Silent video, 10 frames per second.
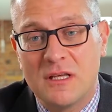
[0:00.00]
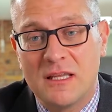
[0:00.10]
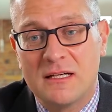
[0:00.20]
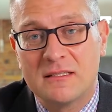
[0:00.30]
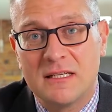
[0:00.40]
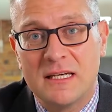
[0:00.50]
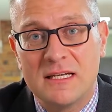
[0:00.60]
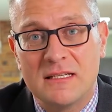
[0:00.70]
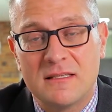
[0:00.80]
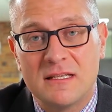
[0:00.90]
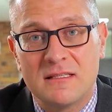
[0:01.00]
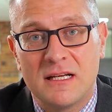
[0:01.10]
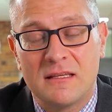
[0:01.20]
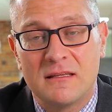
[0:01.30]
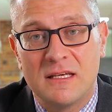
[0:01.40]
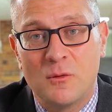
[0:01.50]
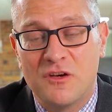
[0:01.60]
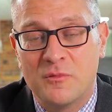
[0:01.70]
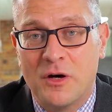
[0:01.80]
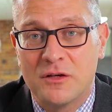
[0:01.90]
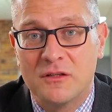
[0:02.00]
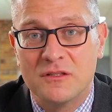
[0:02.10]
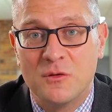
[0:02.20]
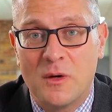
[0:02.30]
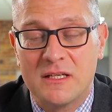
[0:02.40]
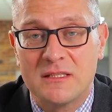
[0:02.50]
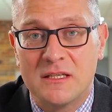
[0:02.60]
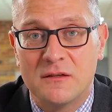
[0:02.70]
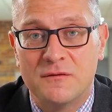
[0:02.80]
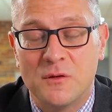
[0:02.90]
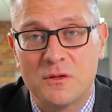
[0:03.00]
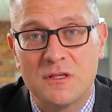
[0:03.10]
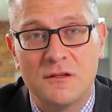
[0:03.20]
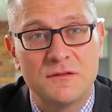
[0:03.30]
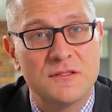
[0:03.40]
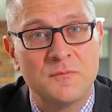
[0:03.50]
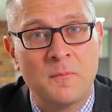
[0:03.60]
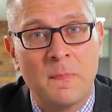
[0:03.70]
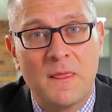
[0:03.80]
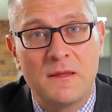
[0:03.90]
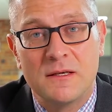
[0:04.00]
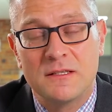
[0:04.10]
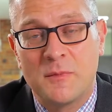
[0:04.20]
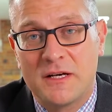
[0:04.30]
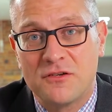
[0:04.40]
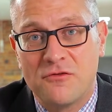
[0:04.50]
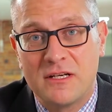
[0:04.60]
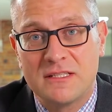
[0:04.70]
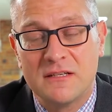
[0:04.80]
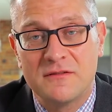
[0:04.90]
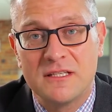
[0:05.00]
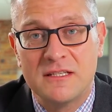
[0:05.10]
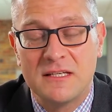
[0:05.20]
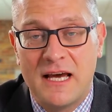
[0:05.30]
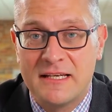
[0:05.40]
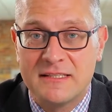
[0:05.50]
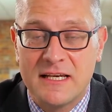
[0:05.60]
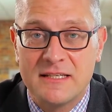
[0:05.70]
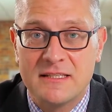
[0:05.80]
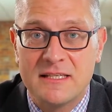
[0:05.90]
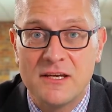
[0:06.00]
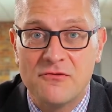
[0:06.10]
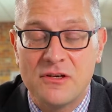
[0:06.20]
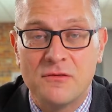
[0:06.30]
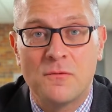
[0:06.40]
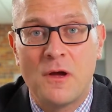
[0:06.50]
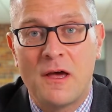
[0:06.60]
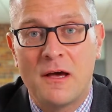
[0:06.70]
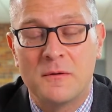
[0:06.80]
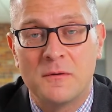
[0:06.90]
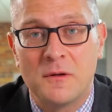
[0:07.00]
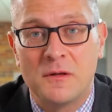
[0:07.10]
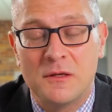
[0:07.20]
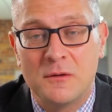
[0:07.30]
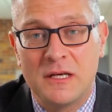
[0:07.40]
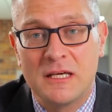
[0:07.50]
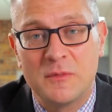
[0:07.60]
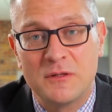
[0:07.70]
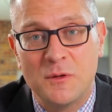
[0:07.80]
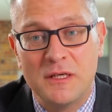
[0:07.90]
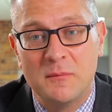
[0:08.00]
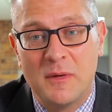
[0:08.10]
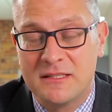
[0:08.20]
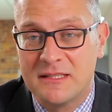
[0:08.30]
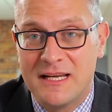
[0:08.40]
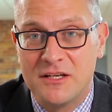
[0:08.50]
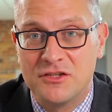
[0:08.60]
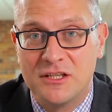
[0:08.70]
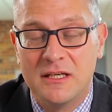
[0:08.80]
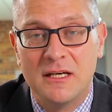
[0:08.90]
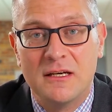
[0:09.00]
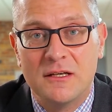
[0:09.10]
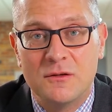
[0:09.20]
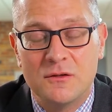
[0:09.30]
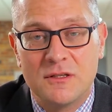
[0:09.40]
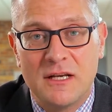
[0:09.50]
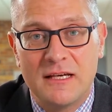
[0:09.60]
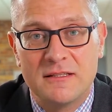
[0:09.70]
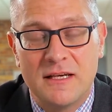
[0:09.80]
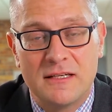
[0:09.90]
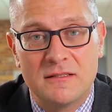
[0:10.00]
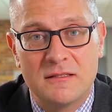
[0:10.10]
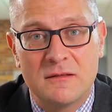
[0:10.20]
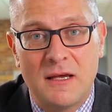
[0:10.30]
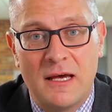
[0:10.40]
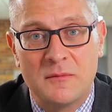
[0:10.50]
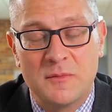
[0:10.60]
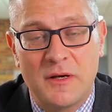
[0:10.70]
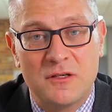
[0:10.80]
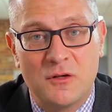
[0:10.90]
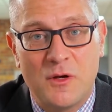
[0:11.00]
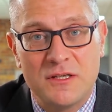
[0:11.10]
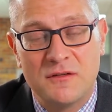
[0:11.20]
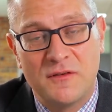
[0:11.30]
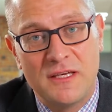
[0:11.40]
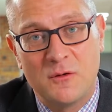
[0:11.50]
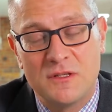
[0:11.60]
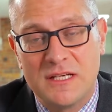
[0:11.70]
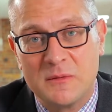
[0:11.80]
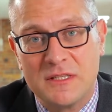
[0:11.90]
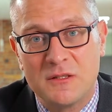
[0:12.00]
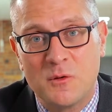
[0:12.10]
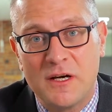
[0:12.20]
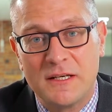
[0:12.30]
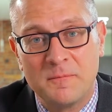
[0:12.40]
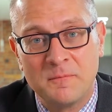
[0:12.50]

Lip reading: in that is things like the wave-particle duality of photons, the special relativity, Einstein's theory, and the link between mass and energy using Einstein's special equation of E = mc squared.